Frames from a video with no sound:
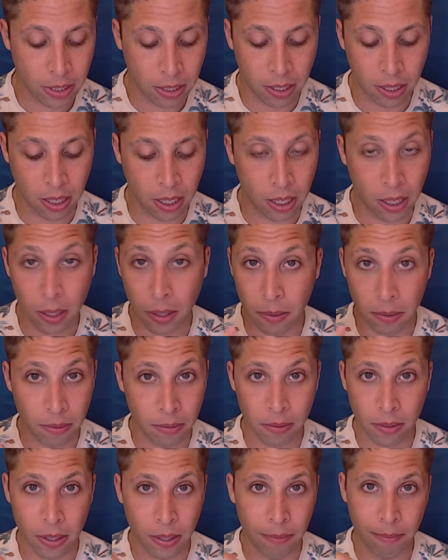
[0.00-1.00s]
uh,
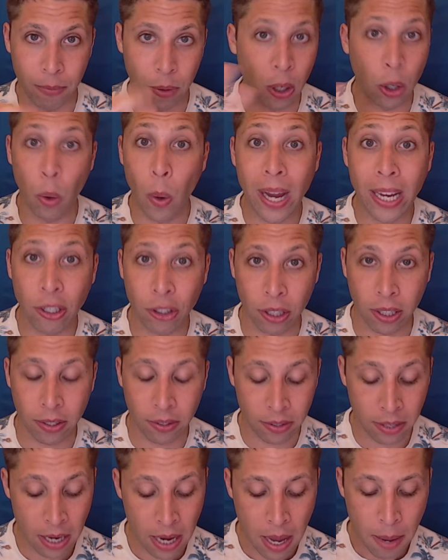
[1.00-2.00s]
uh, equations.